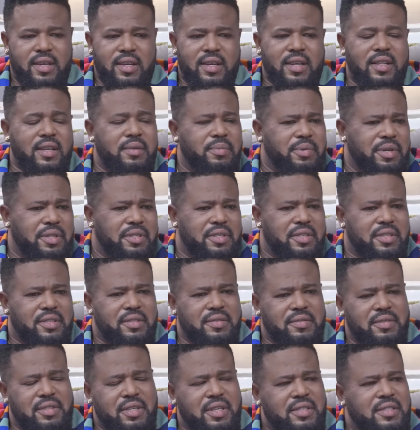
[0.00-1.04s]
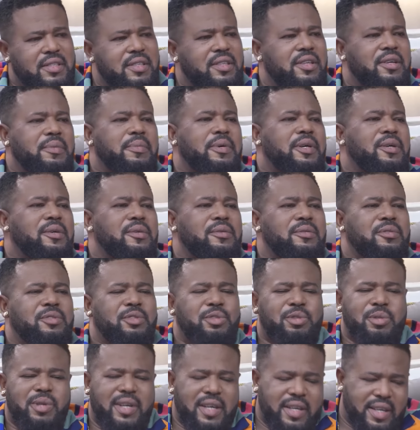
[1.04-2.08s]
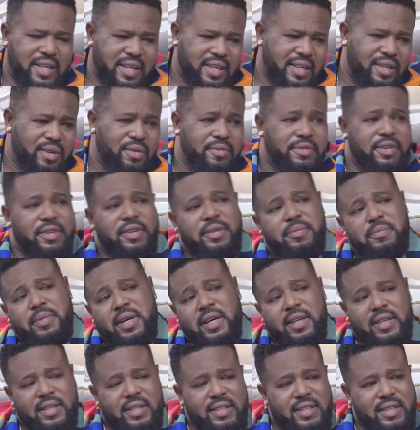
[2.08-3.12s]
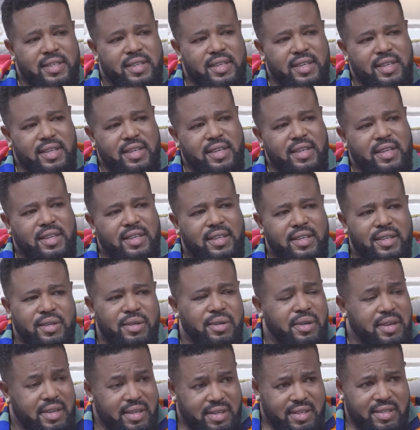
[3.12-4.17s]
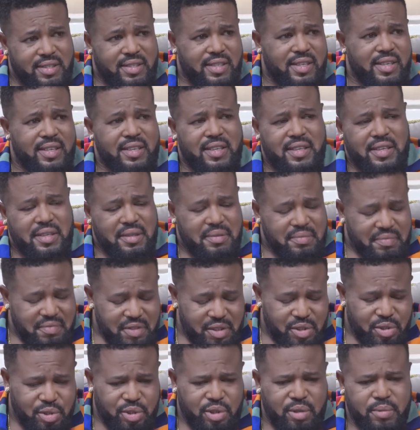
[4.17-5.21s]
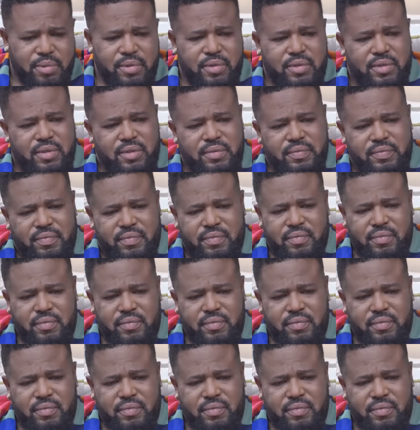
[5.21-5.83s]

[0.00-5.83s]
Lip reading: Nothing much, just the normal dragging over a man. You know, ladies and their troubles.